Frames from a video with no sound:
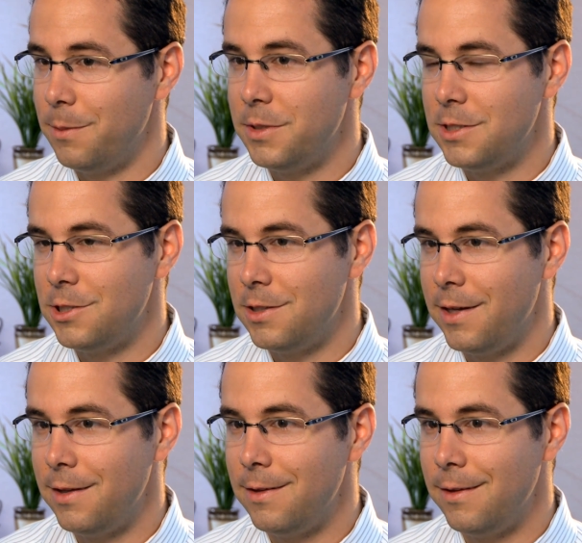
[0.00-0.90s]
a position
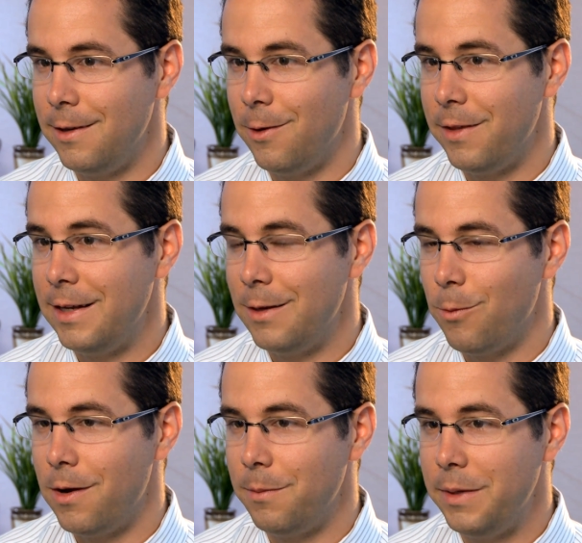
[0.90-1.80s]
that they
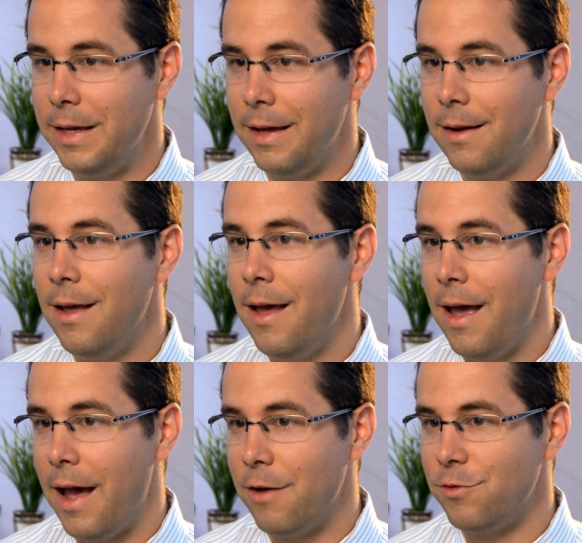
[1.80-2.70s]
didn't want to be in
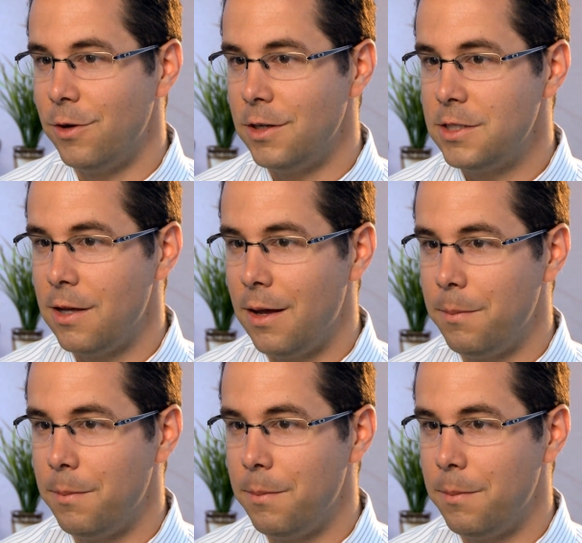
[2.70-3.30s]
at first.